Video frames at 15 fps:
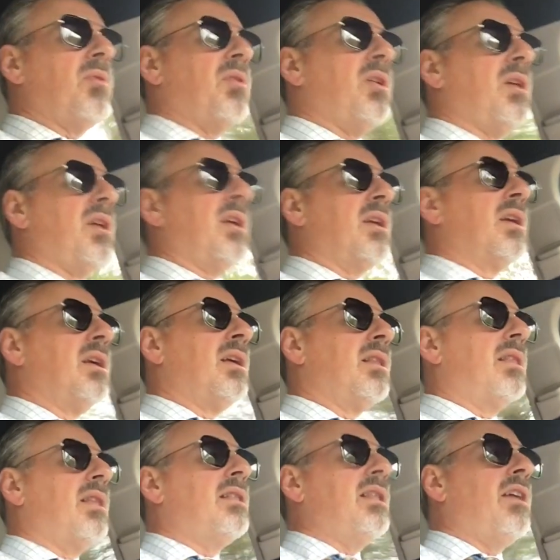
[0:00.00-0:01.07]
thing,
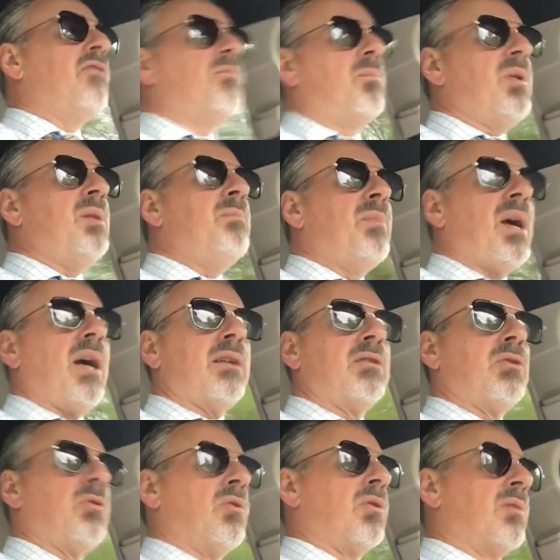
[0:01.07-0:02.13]
that they've been back
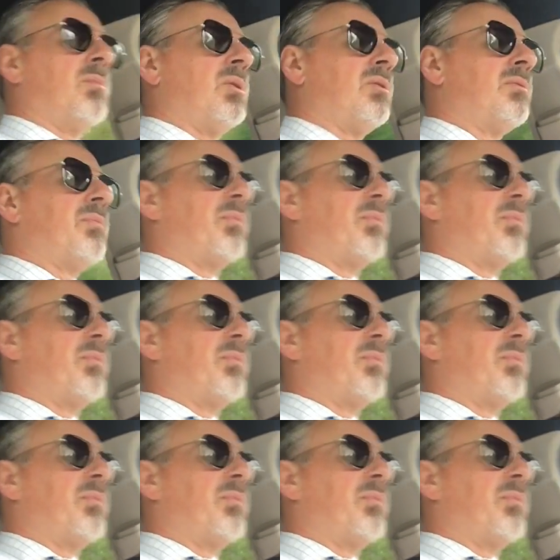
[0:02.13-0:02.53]
to normal.